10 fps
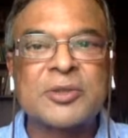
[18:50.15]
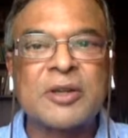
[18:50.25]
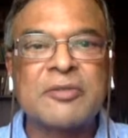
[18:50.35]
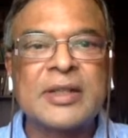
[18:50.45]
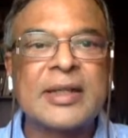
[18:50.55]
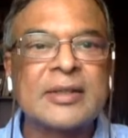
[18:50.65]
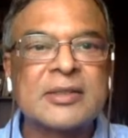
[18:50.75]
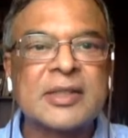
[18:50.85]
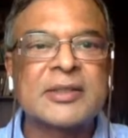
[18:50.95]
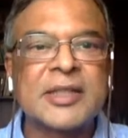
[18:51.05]
So I feel that the
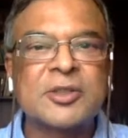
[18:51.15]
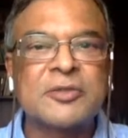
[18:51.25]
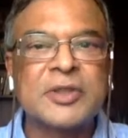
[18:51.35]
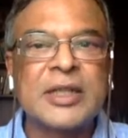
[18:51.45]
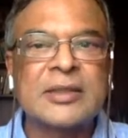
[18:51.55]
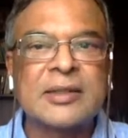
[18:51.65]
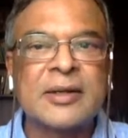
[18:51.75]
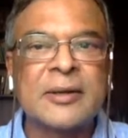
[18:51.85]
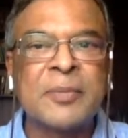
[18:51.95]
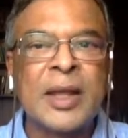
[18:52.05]
success of
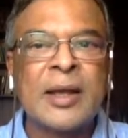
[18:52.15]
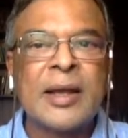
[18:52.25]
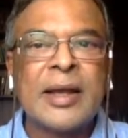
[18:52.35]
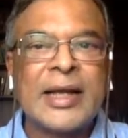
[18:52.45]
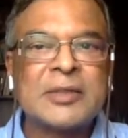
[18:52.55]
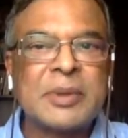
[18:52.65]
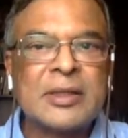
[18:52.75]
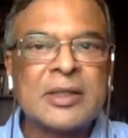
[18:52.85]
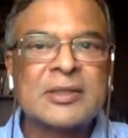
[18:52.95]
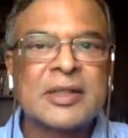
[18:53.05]
eYantra has
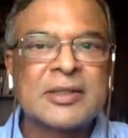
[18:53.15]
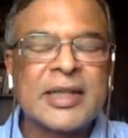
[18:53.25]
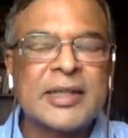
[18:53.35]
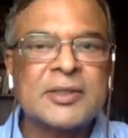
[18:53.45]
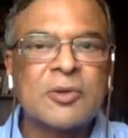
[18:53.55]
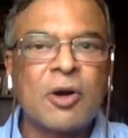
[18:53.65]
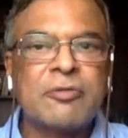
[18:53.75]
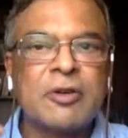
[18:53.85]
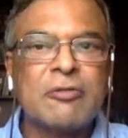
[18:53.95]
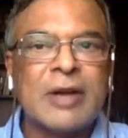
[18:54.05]
been the success
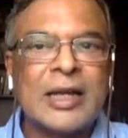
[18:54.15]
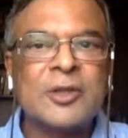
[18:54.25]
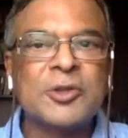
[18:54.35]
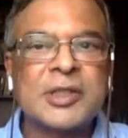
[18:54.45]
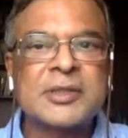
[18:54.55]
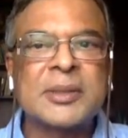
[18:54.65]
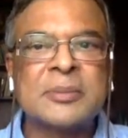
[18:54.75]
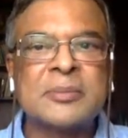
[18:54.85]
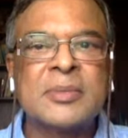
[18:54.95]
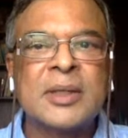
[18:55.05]
of a value
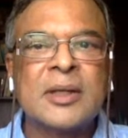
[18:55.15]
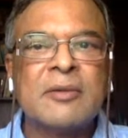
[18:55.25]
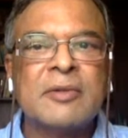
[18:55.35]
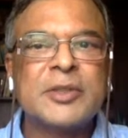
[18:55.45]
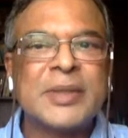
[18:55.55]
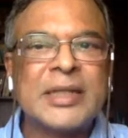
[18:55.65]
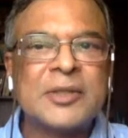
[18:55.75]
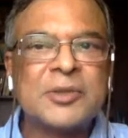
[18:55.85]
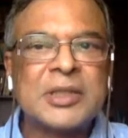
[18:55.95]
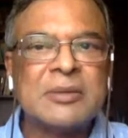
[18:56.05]
system, which we need
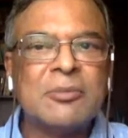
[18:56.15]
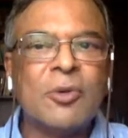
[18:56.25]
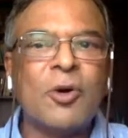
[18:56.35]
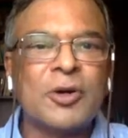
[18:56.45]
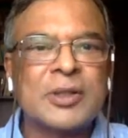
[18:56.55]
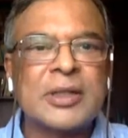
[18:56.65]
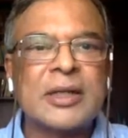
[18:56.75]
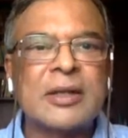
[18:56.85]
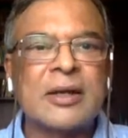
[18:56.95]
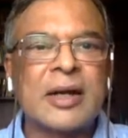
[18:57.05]
to see more
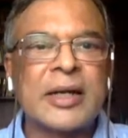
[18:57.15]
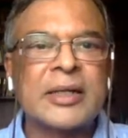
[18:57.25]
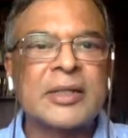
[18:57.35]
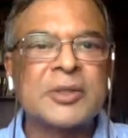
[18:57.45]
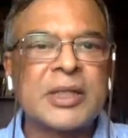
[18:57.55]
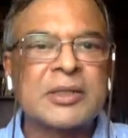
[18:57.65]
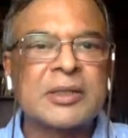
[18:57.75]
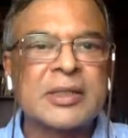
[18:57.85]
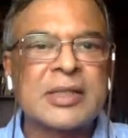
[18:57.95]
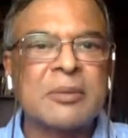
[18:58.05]
in our higher
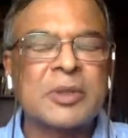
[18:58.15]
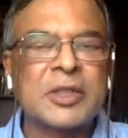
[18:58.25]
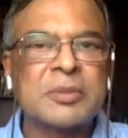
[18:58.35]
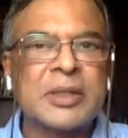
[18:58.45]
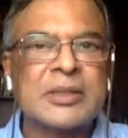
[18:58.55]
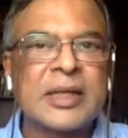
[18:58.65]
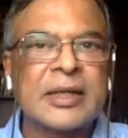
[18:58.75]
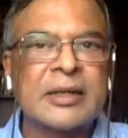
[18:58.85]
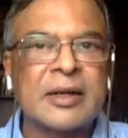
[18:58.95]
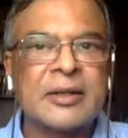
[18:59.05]
education establishments
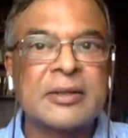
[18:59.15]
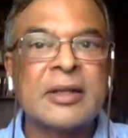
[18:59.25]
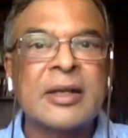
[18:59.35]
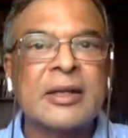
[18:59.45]
and in our